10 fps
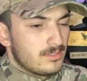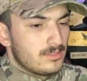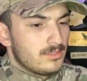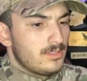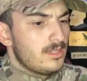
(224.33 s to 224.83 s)

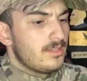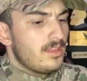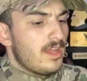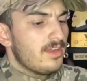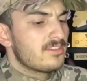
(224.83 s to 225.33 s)
Huh, the
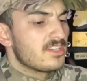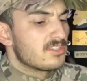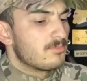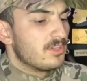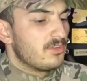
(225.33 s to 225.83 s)
iron sights are
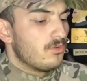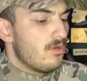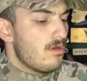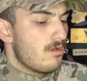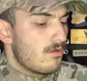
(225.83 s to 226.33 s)
pretty cool.
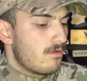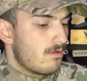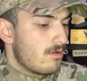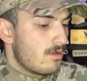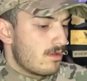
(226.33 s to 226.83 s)

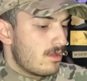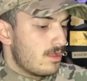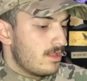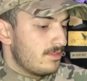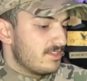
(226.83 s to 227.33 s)

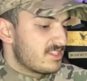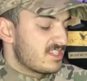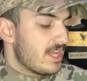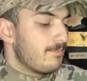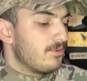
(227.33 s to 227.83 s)

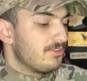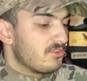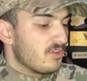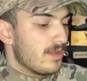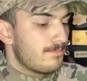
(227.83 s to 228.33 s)
Stipled
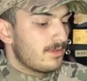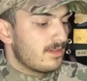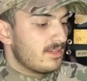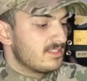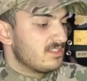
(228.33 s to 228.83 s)
grip.
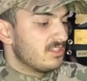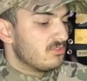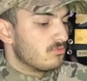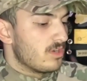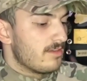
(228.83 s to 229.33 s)
It's a little
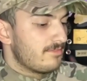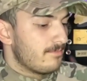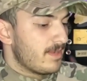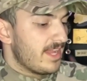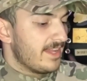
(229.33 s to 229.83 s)
rough on
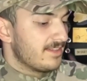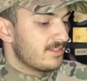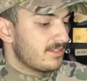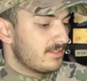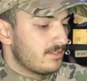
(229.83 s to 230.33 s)
my hand.
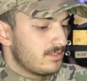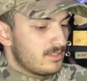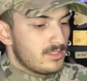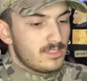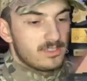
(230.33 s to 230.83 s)

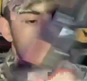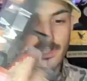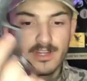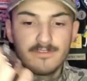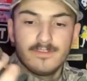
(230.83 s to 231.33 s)
Not sure
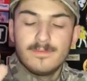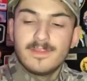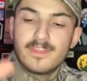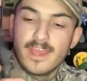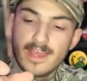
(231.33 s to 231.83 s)
how I feel about
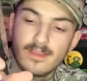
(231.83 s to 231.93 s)
that.